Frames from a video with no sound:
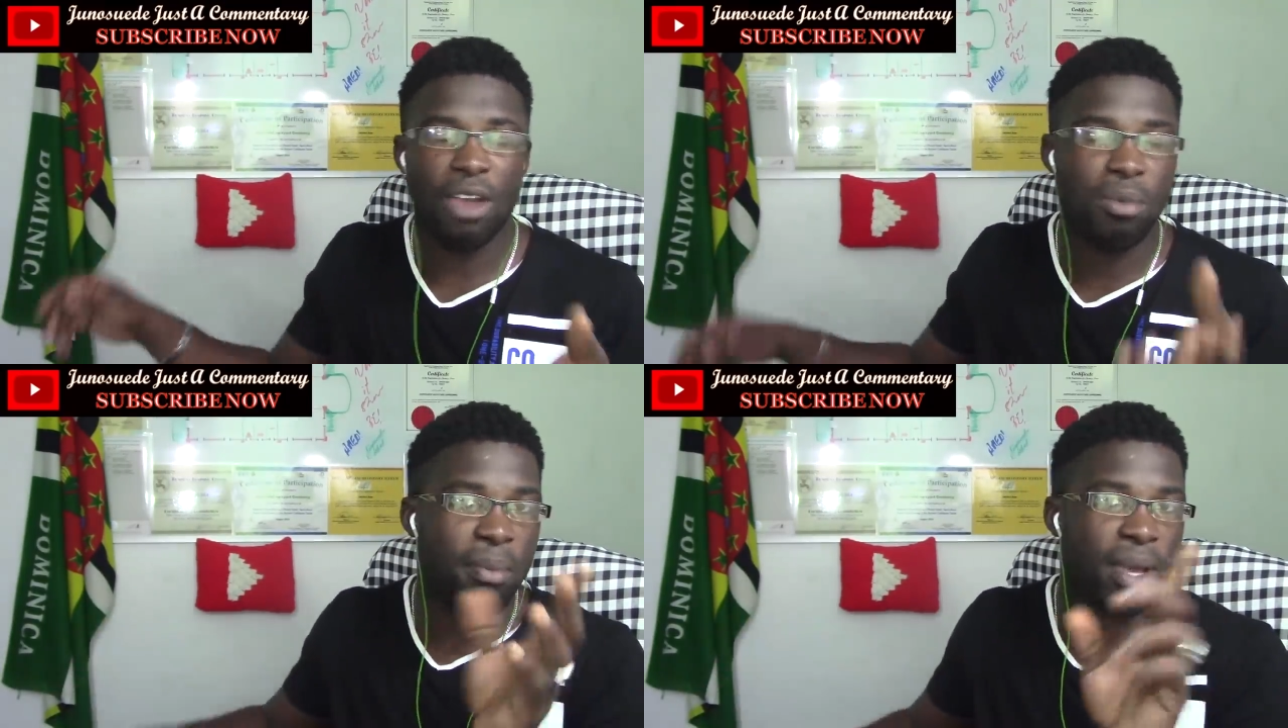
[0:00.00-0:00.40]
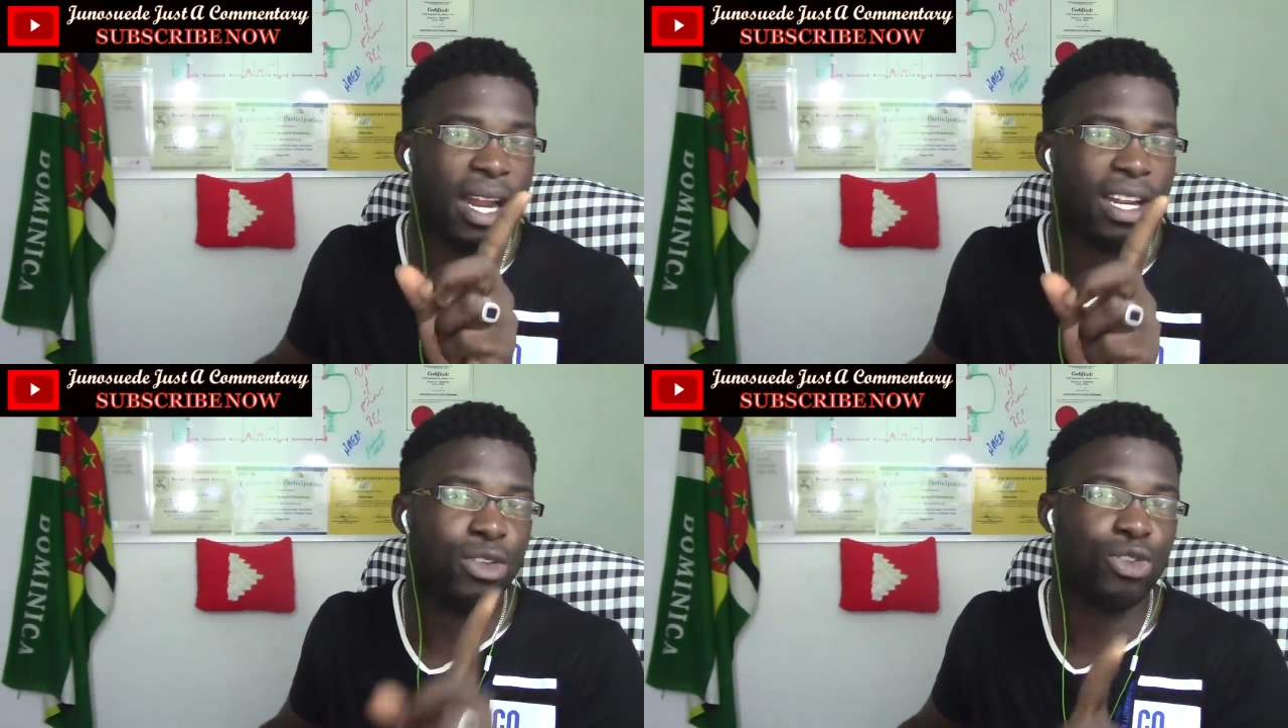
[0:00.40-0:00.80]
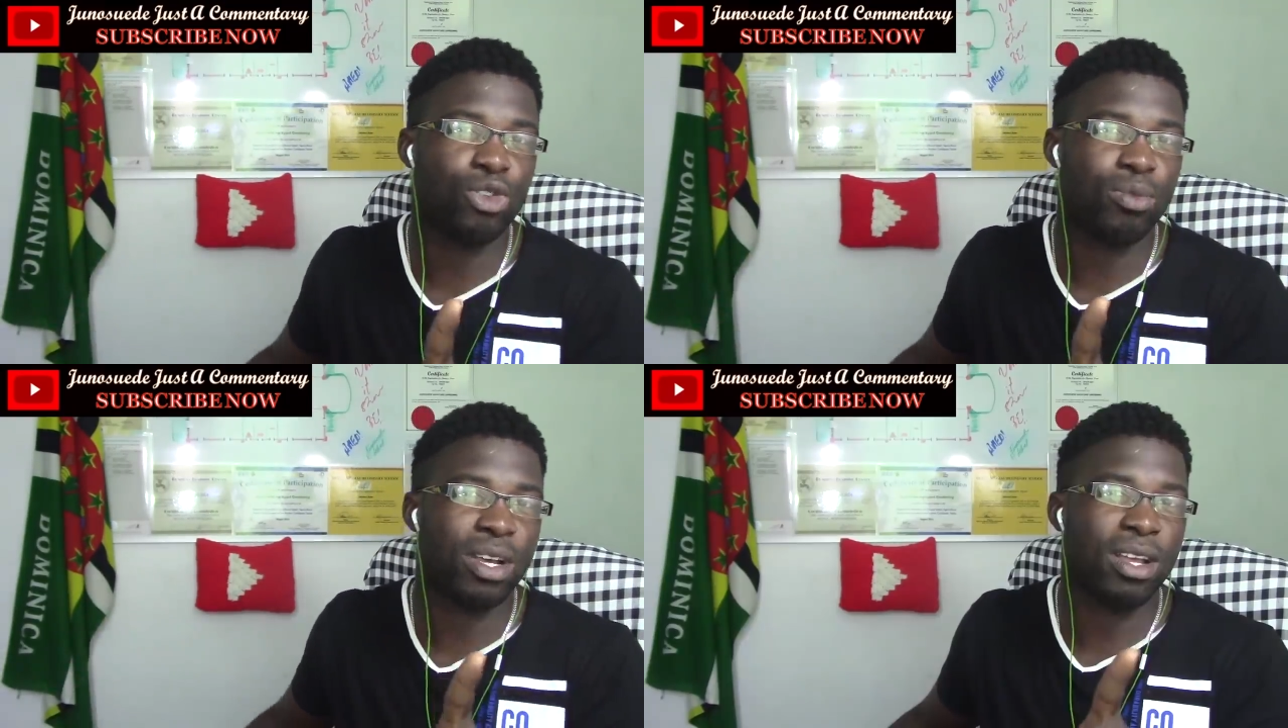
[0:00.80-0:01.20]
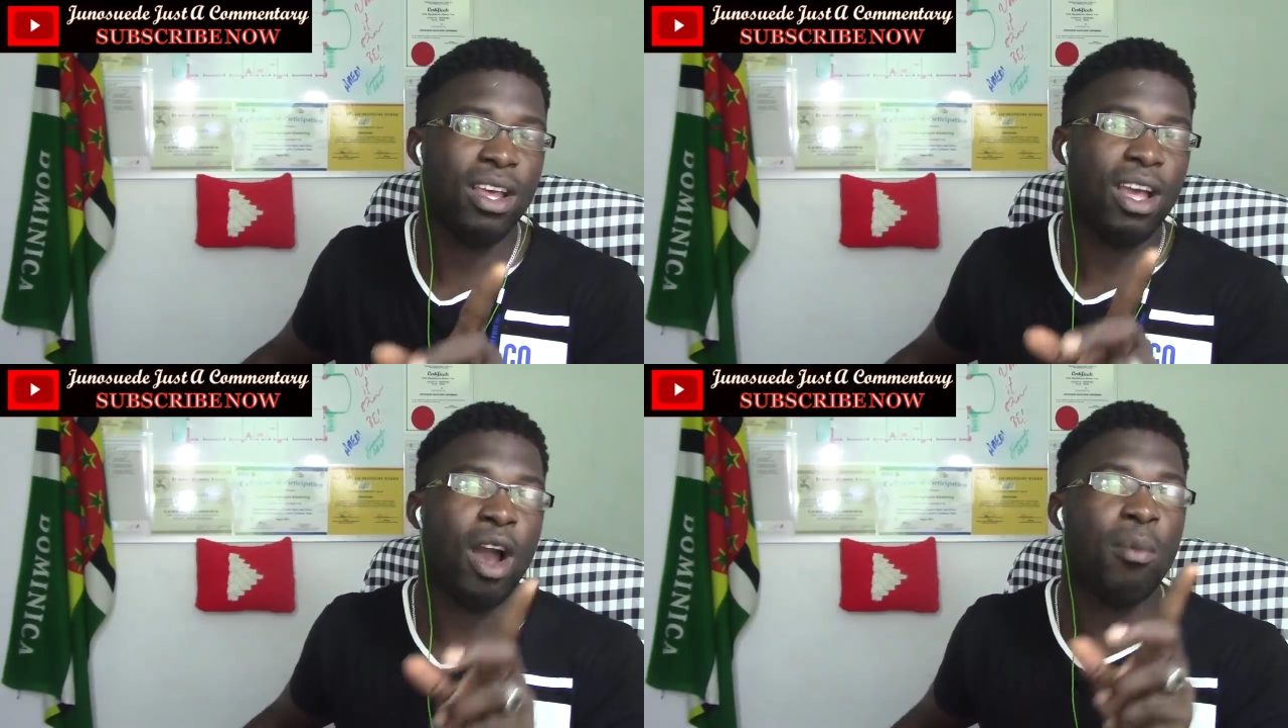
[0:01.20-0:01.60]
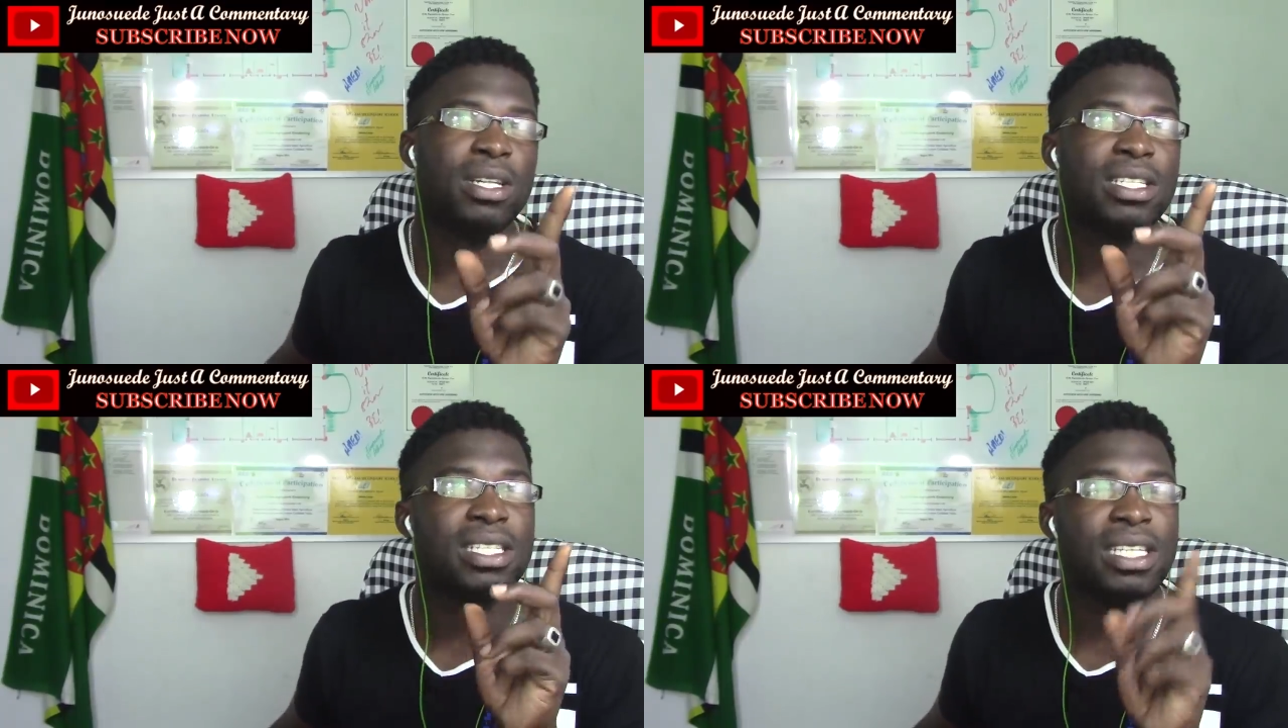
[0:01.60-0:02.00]
I remember that a YouTuber
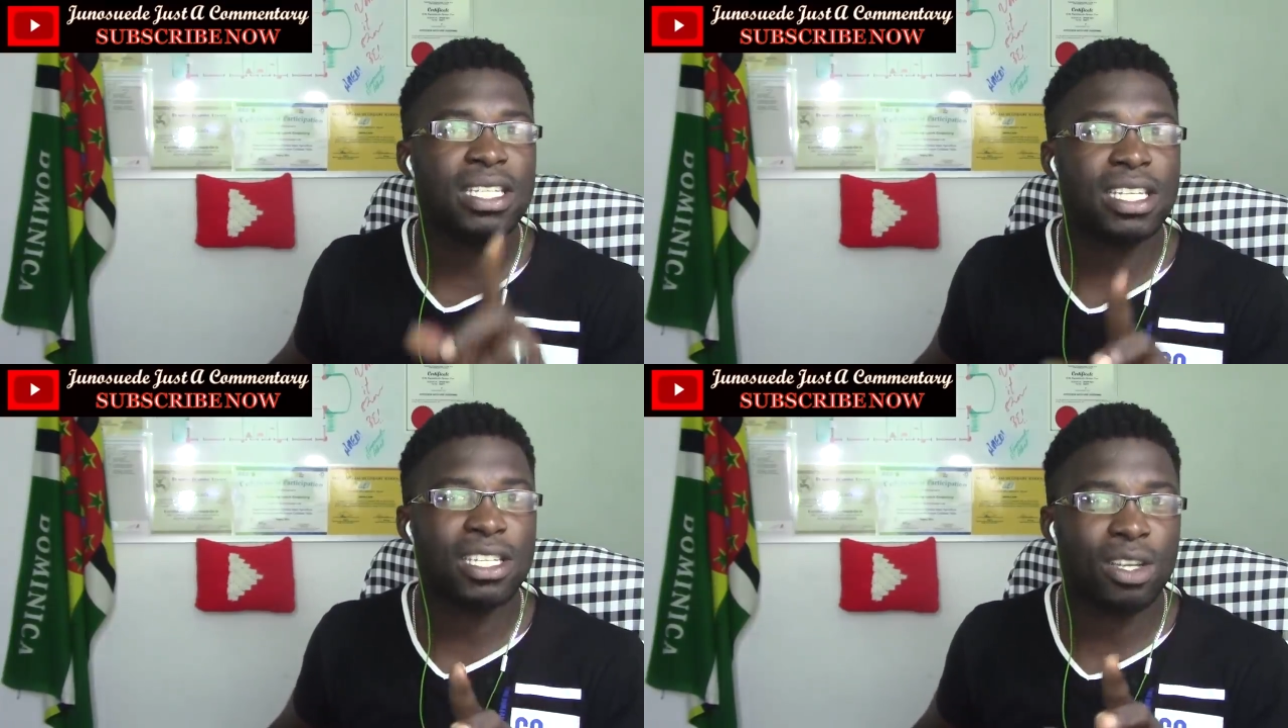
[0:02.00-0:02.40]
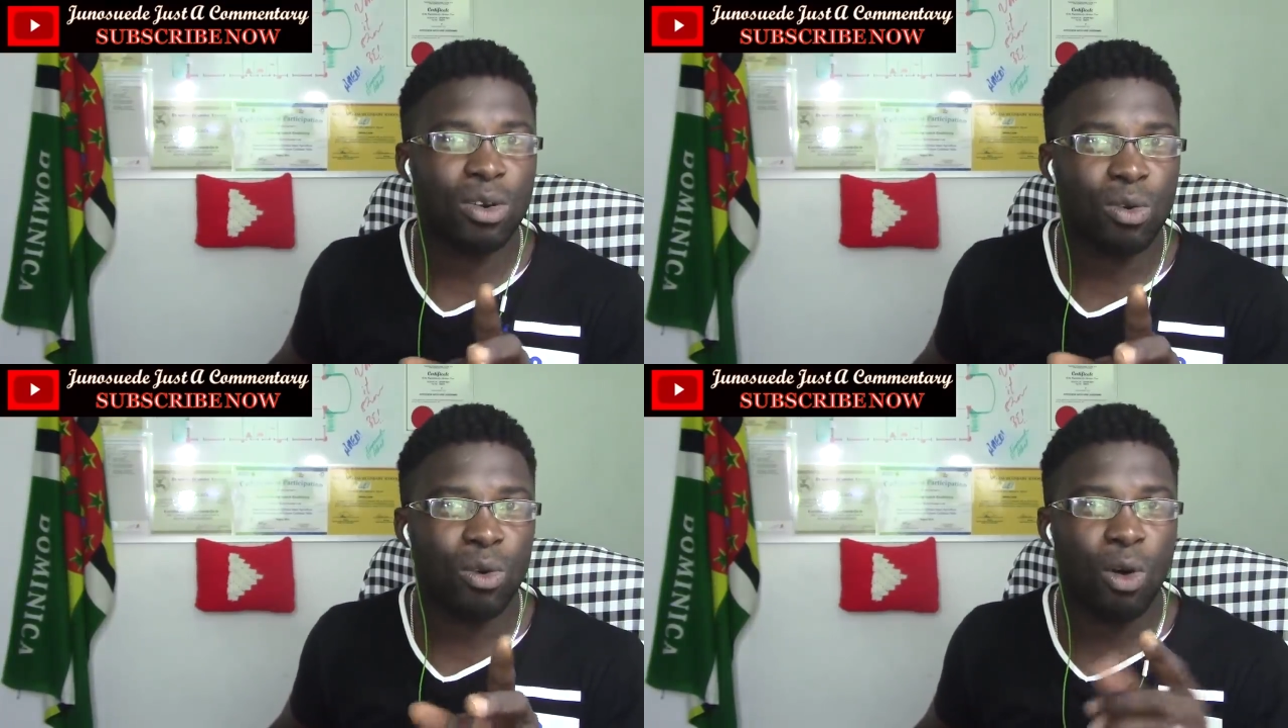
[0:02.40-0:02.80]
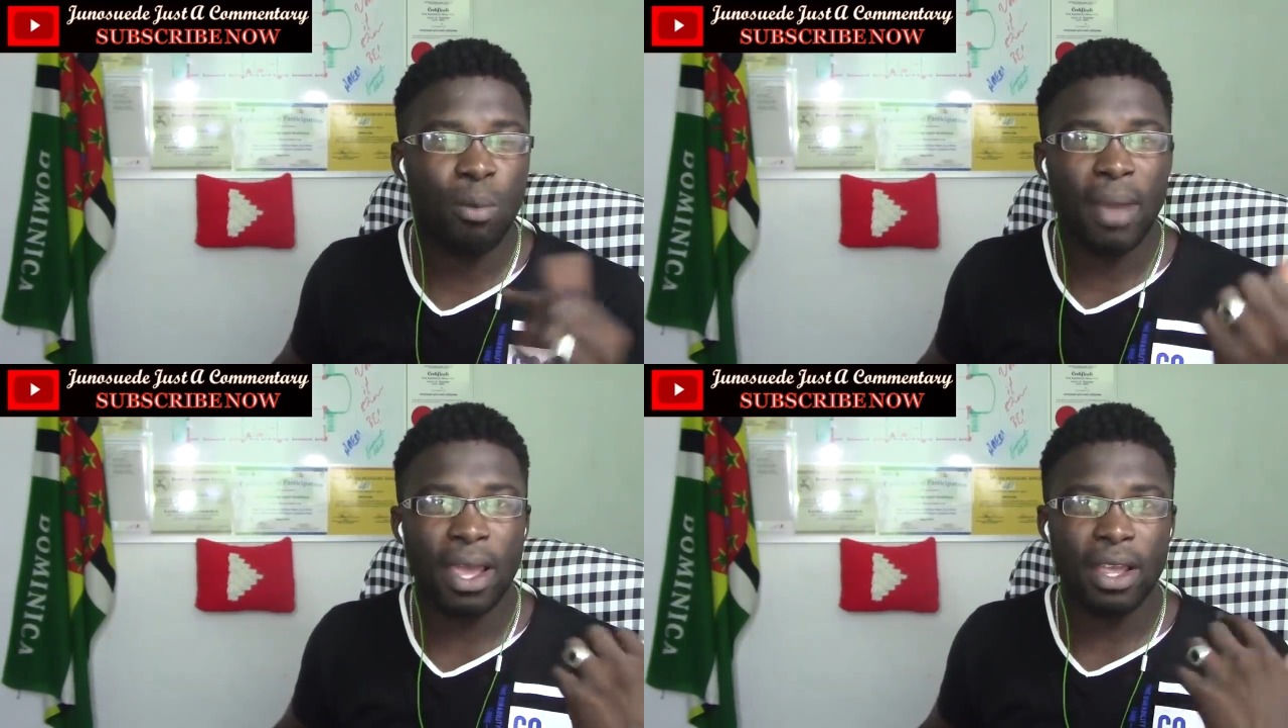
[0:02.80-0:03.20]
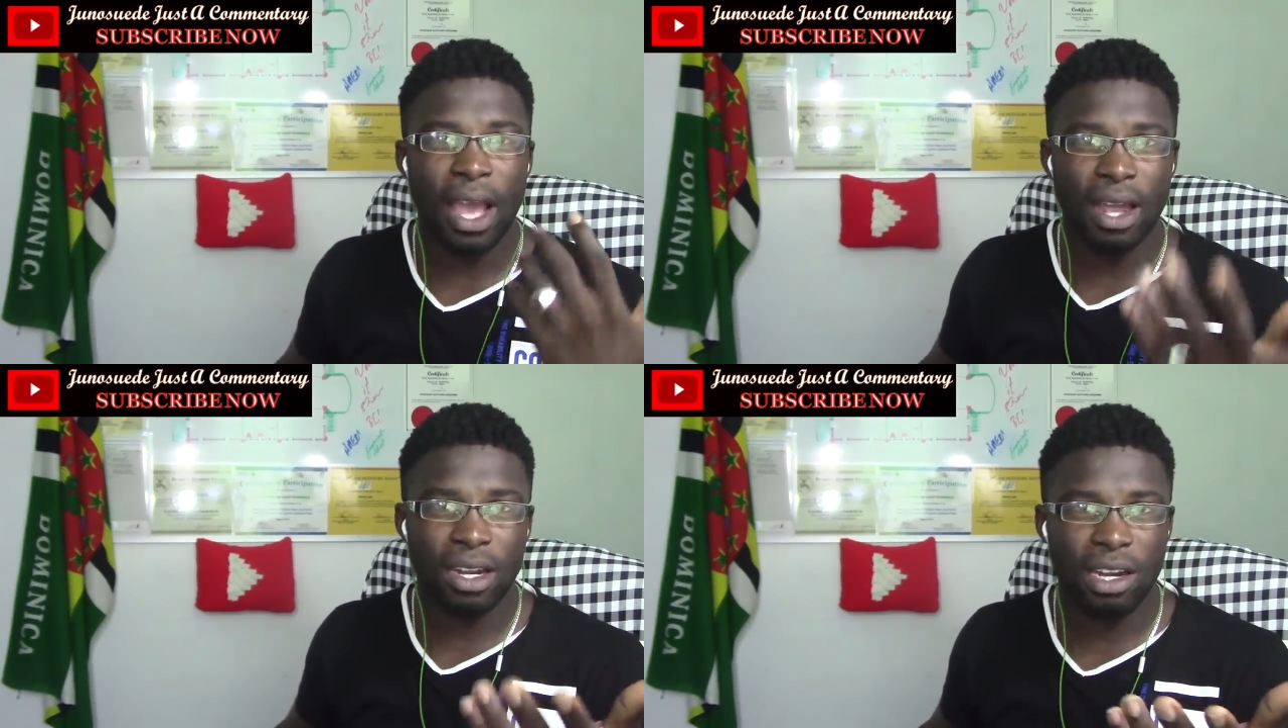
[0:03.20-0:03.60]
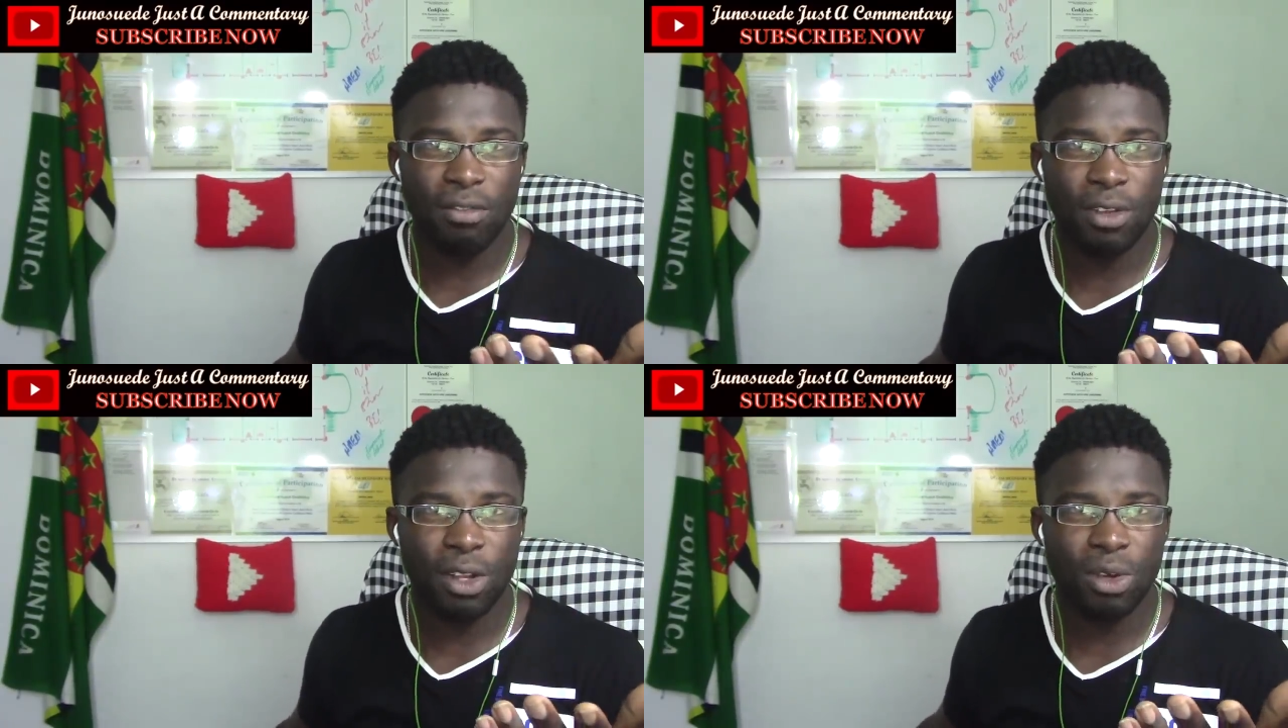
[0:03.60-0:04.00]
about six years ago on my
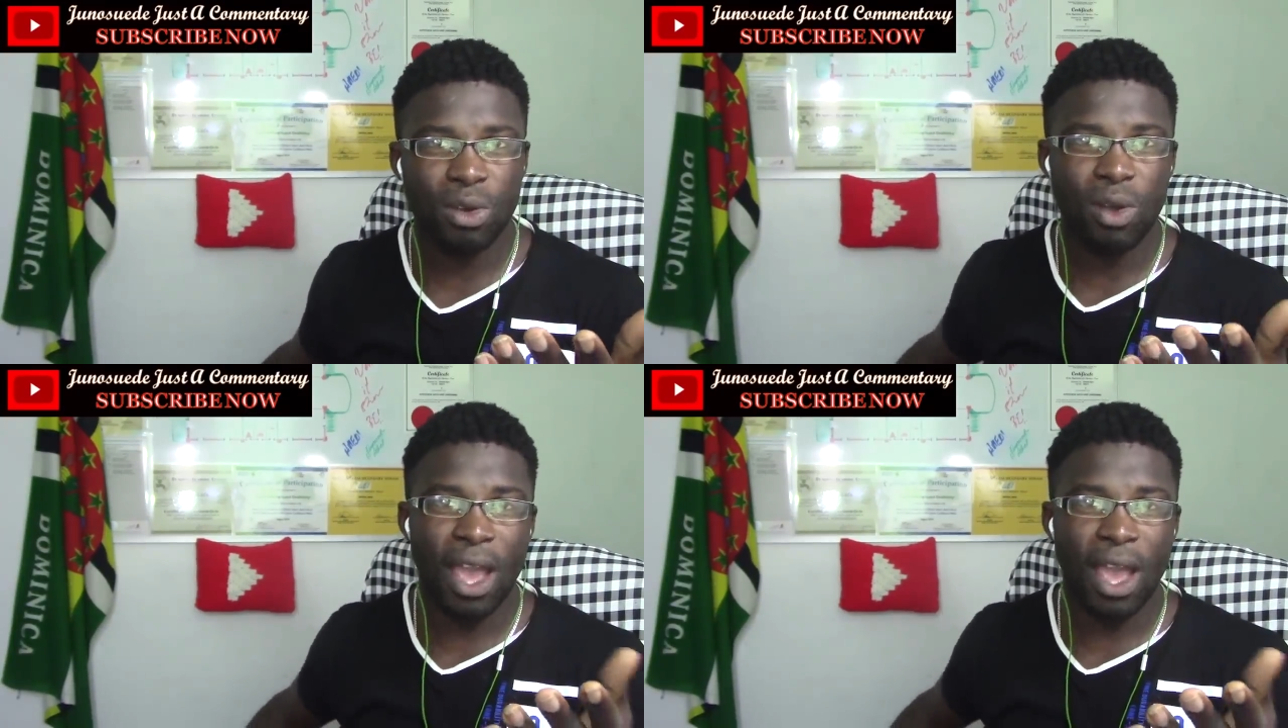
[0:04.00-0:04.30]
gardening video,